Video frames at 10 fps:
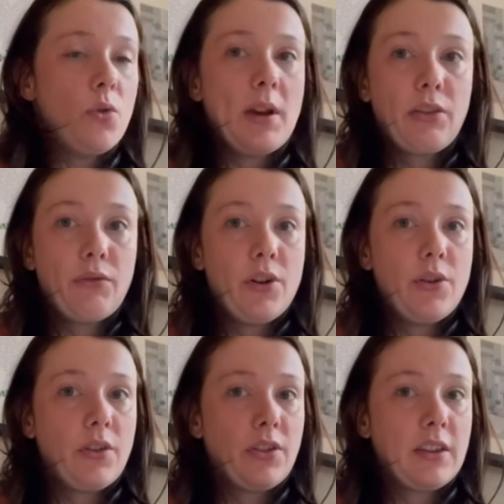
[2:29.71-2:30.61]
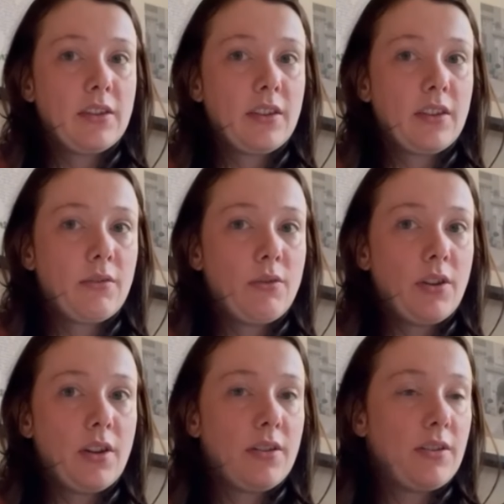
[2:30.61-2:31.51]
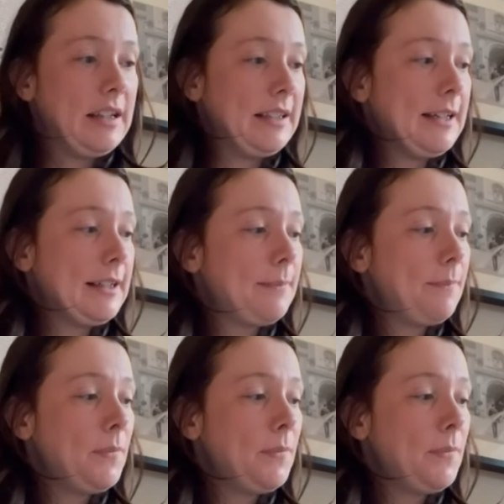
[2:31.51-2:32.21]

the way through the thesis.